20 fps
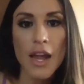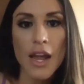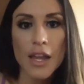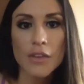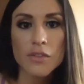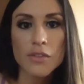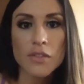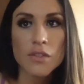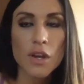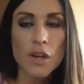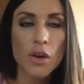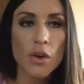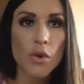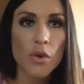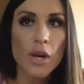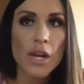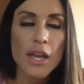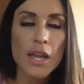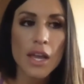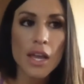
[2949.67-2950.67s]
So,
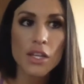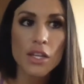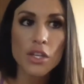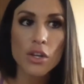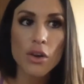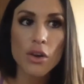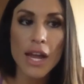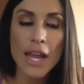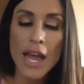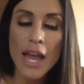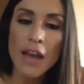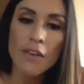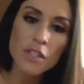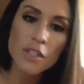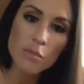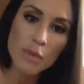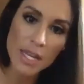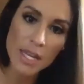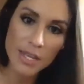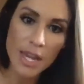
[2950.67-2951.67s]
you know, I have to make
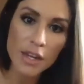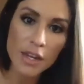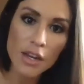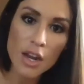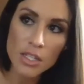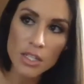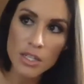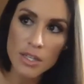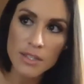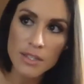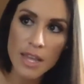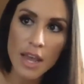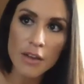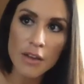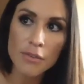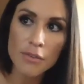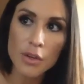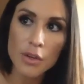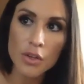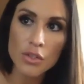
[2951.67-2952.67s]
that conscious effort
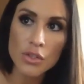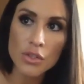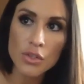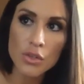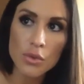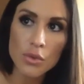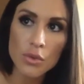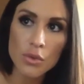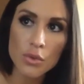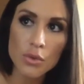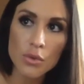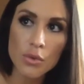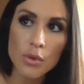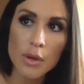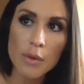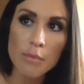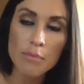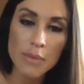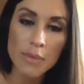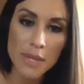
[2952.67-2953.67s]
to
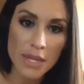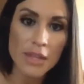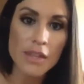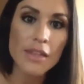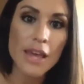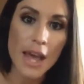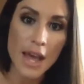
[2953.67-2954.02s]
be that